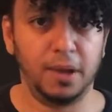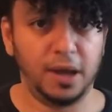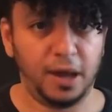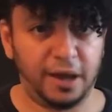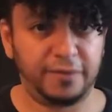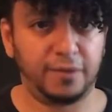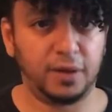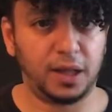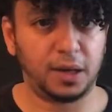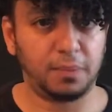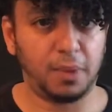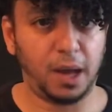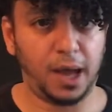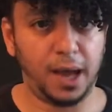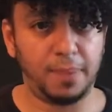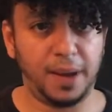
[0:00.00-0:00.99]
I feel like
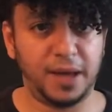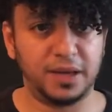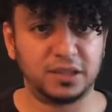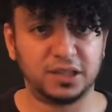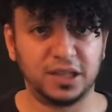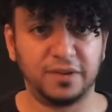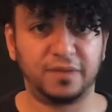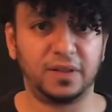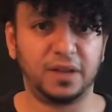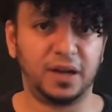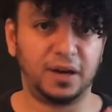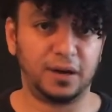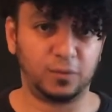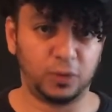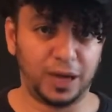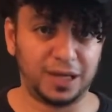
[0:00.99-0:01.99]
my iPad is safe in there,
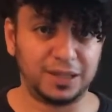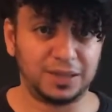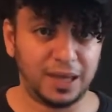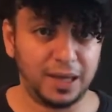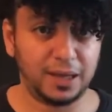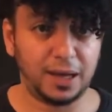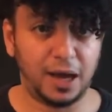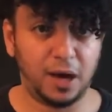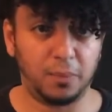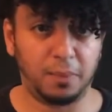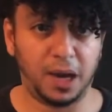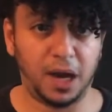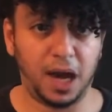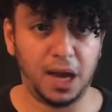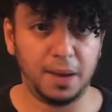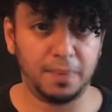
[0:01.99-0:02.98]
and when I take out
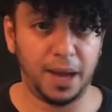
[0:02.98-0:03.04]
my iPad